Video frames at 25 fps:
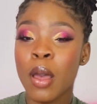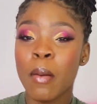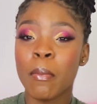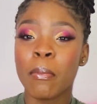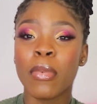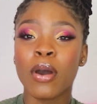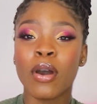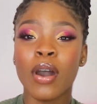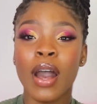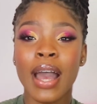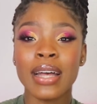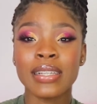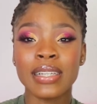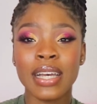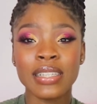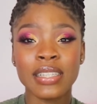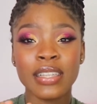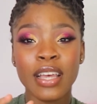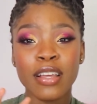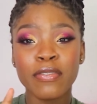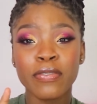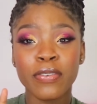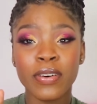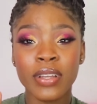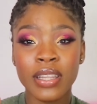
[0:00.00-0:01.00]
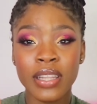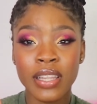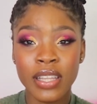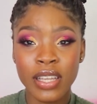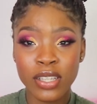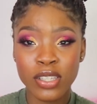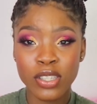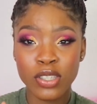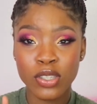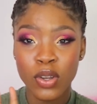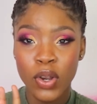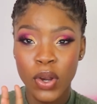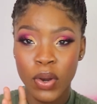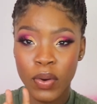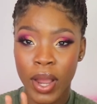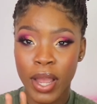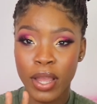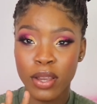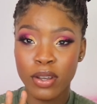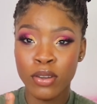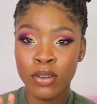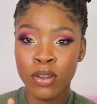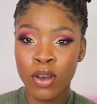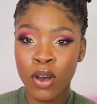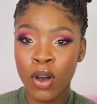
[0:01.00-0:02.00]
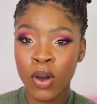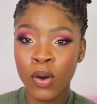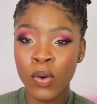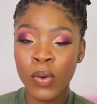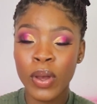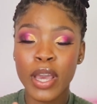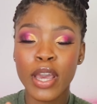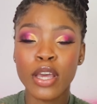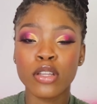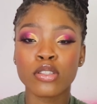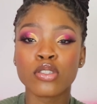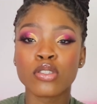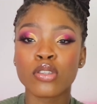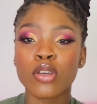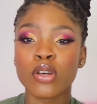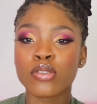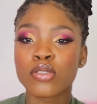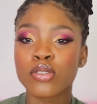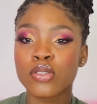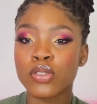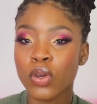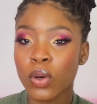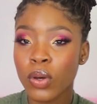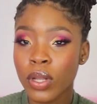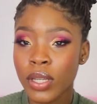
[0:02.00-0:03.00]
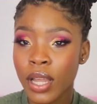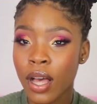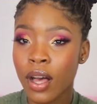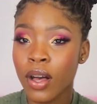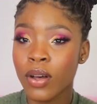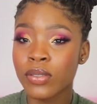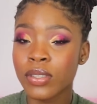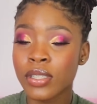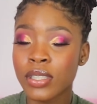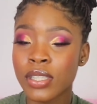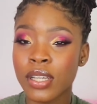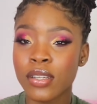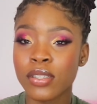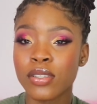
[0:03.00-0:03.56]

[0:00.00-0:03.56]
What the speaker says: But as I said, for this right now, it's sold out.